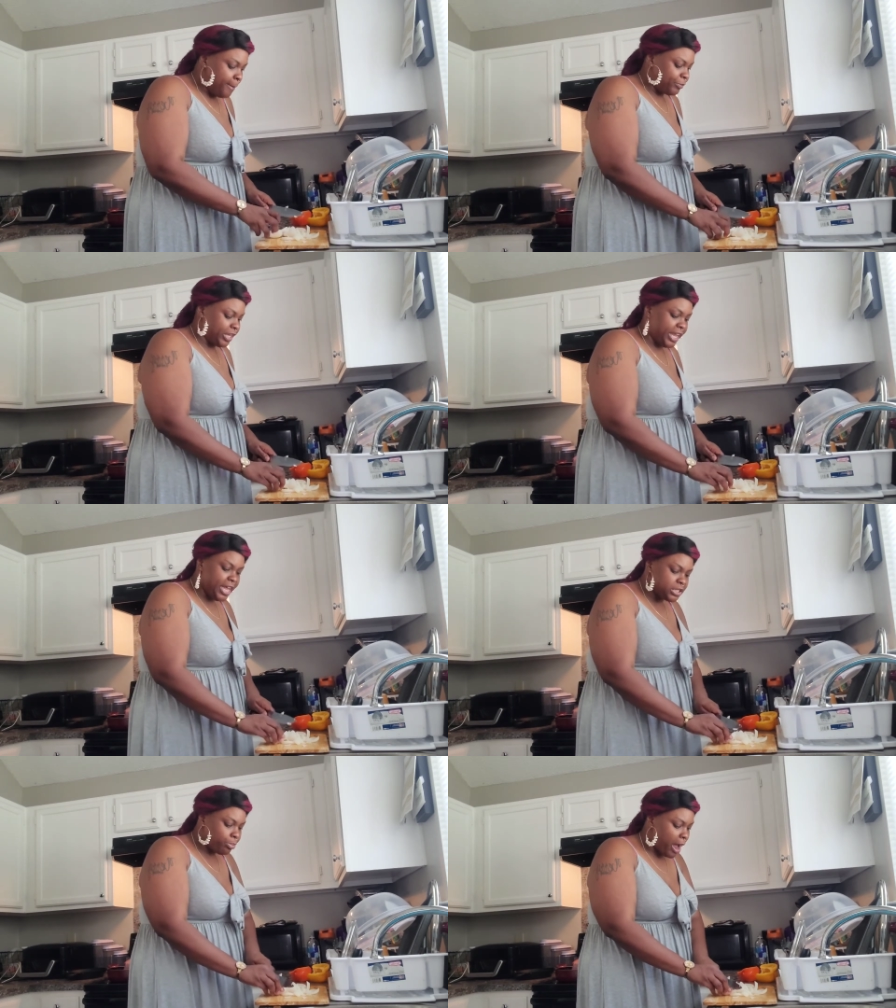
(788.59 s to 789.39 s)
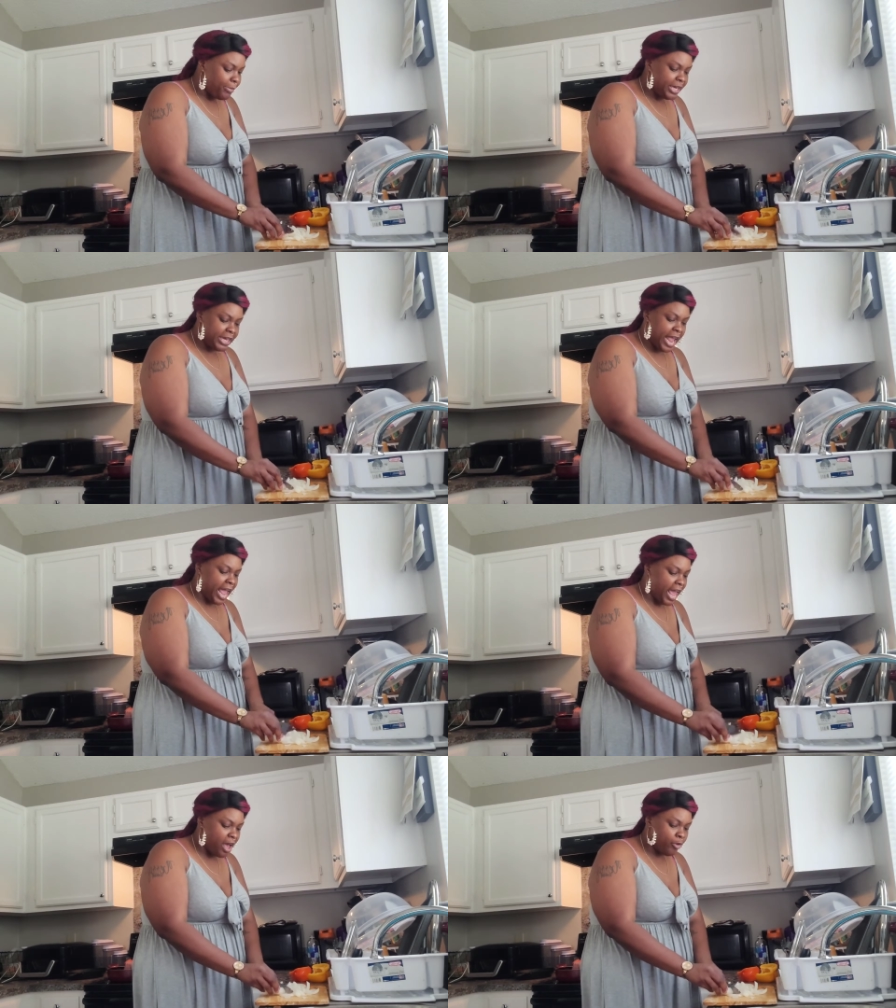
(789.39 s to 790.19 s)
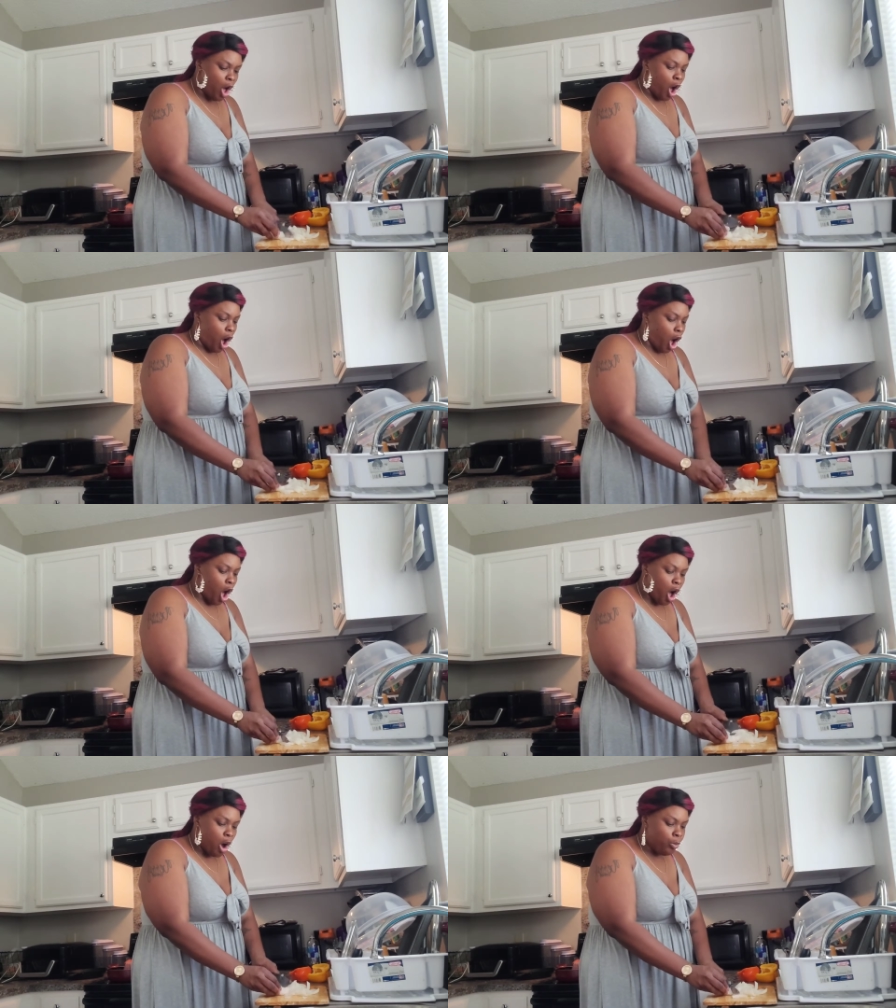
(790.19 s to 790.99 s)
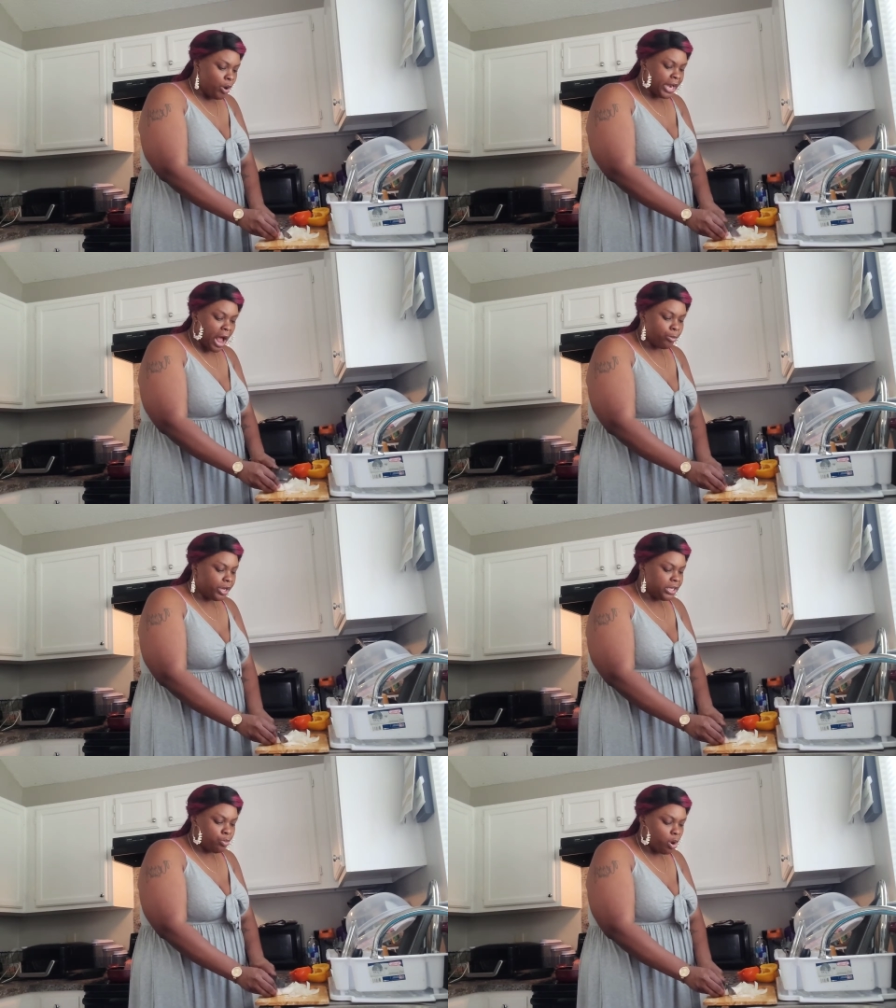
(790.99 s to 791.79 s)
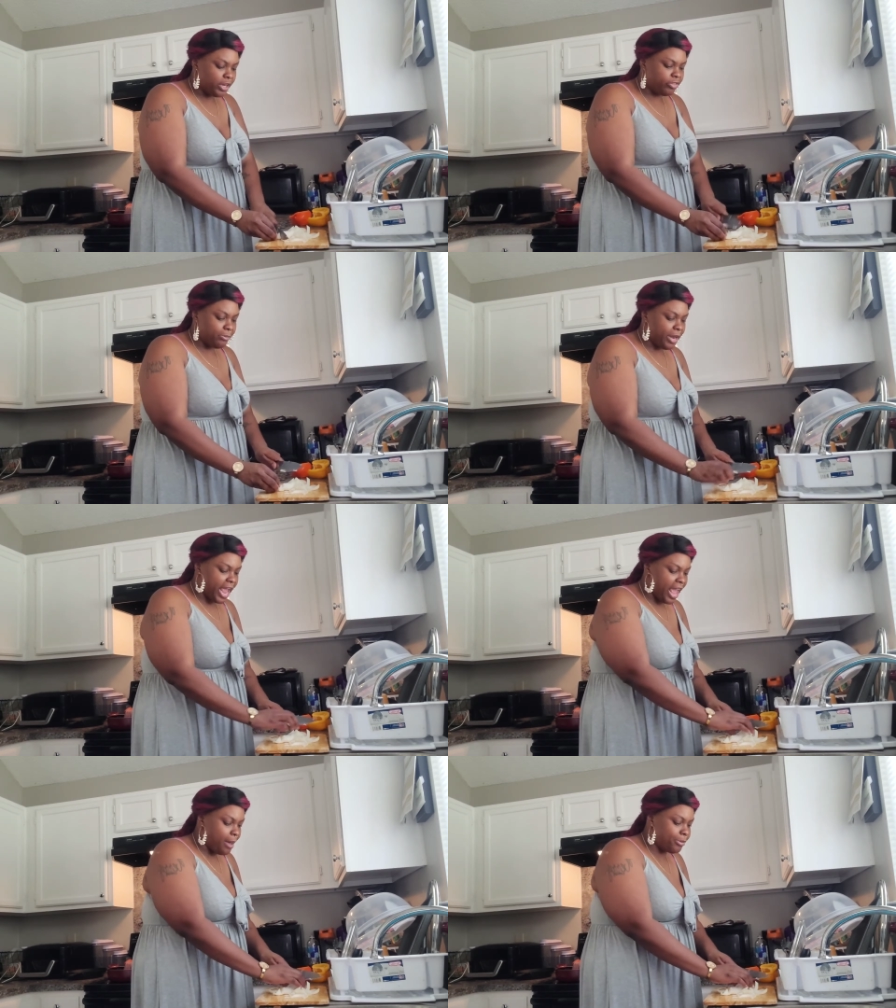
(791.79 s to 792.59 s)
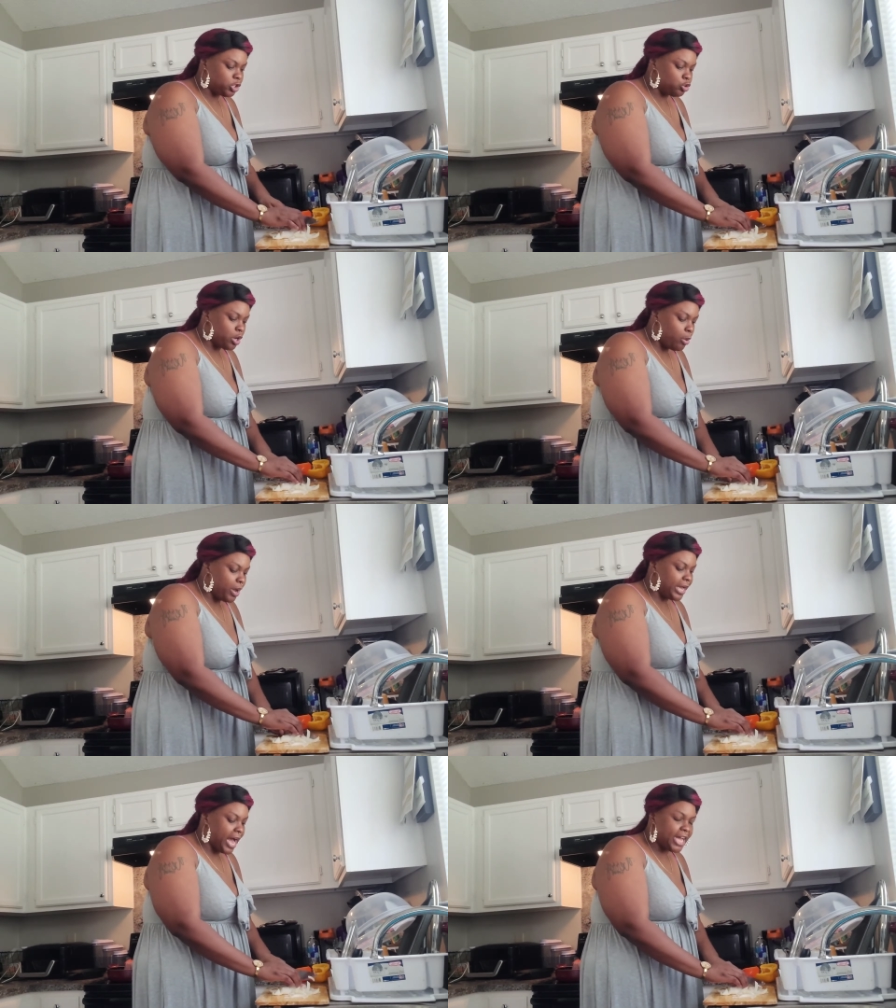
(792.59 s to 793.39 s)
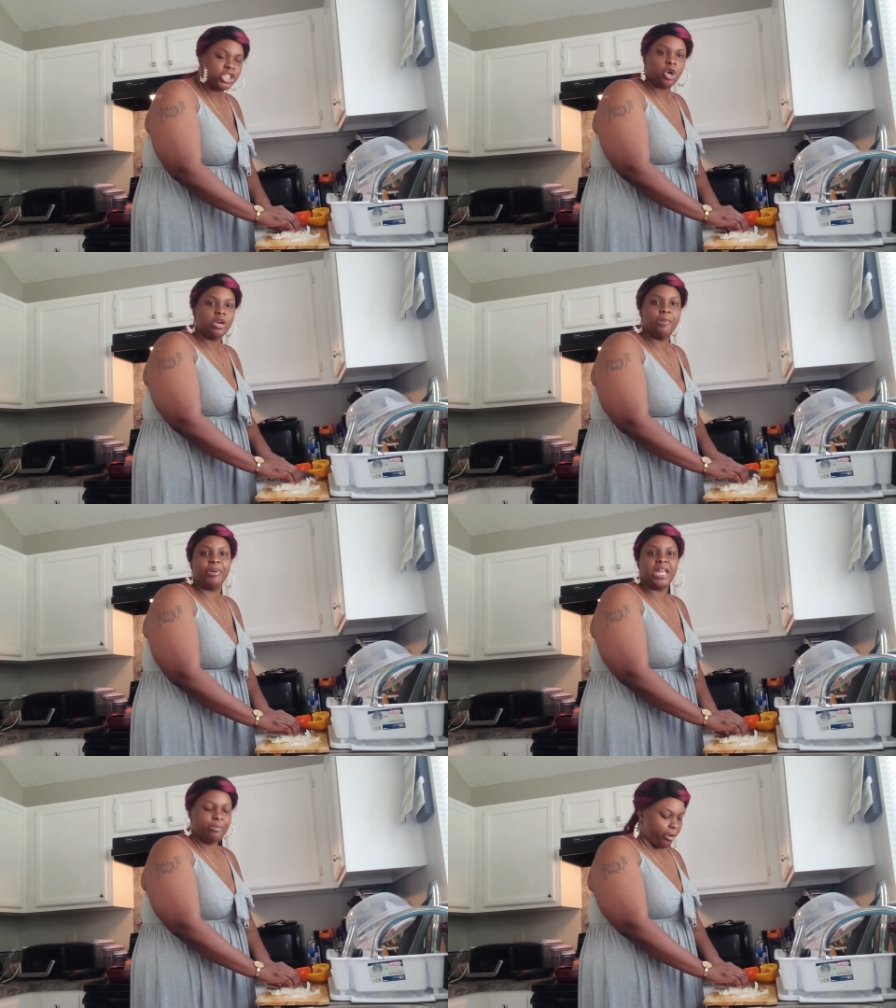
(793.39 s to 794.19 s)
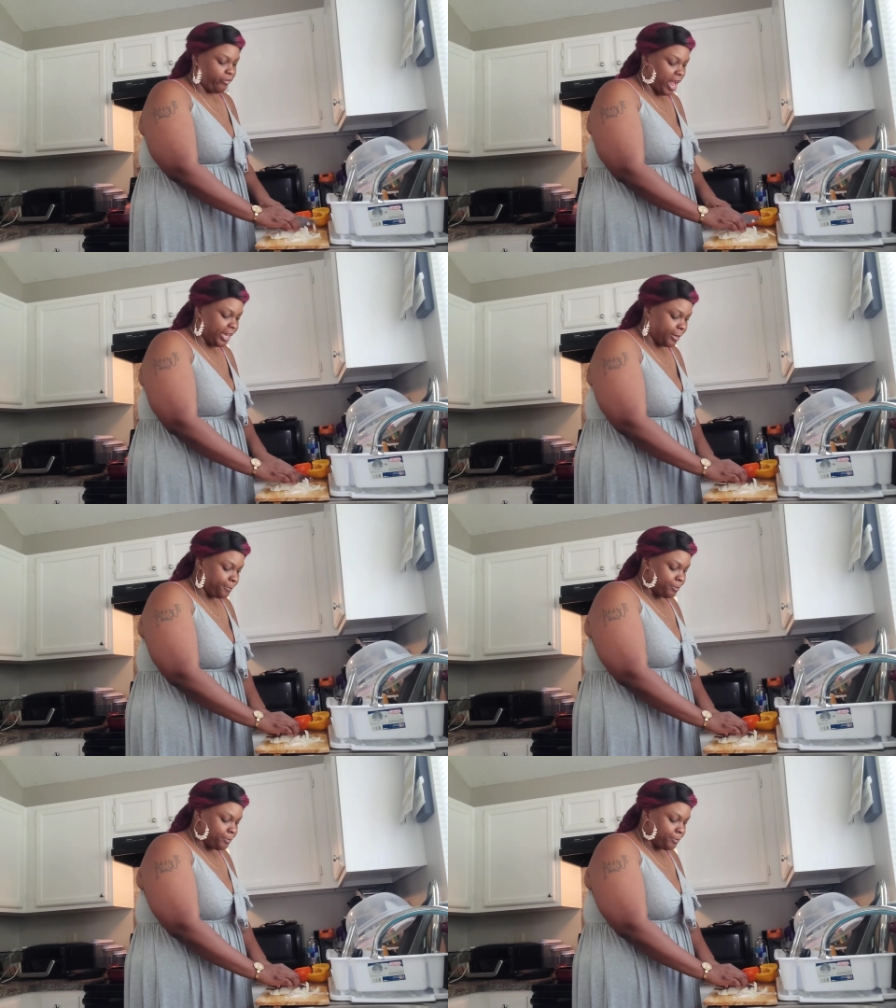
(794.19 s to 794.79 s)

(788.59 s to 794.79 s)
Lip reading: The kids probably didn't have all what I really wanted them to have, but you know what? God showed up and he provided.